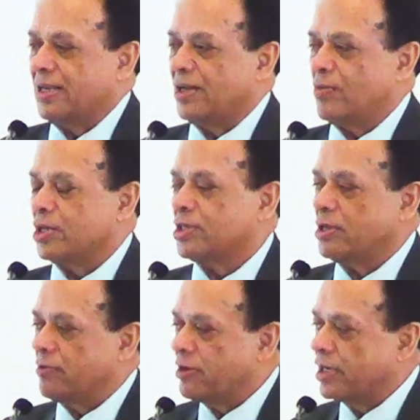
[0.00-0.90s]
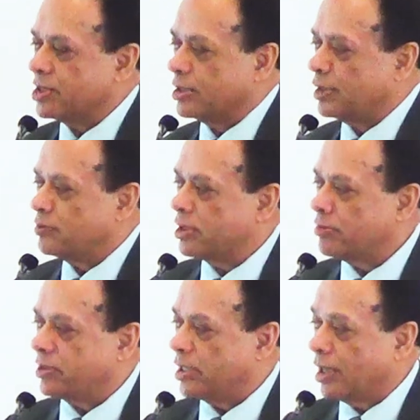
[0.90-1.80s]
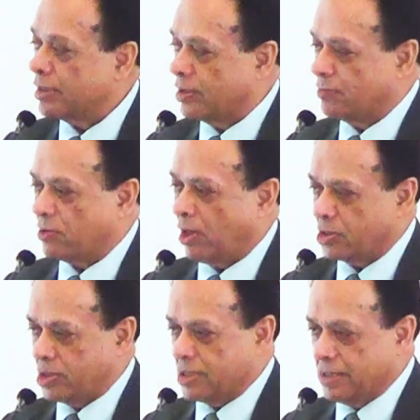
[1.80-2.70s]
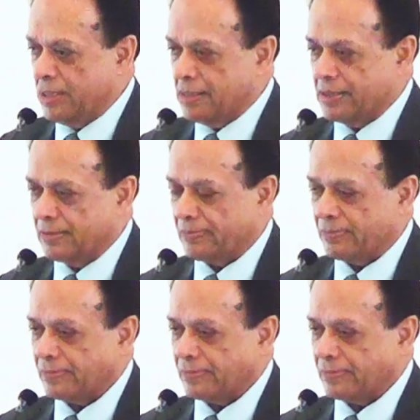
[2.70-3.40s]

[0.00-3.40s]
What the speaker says: You know what's the definition given in Vedanta of consciousness?